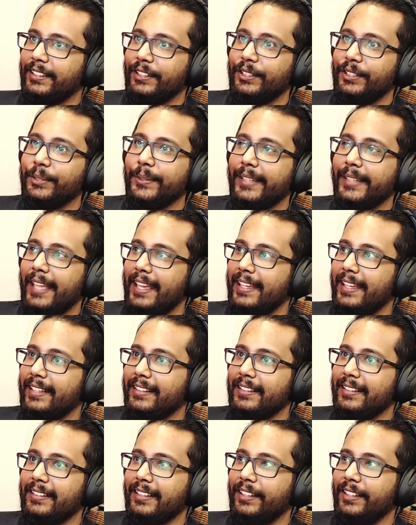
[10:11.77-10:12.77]
the UK
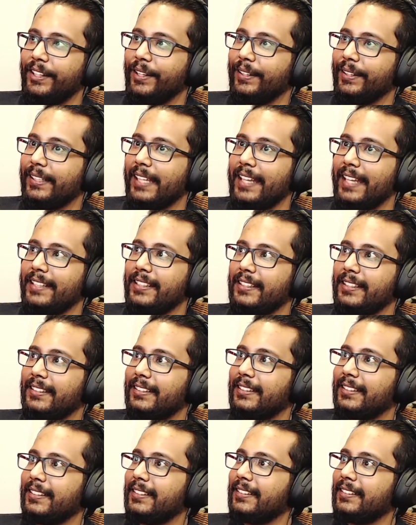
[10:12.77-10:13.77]
in the early
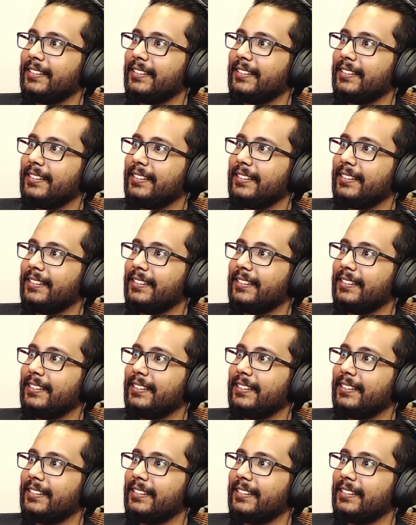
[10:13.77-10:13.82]
80s.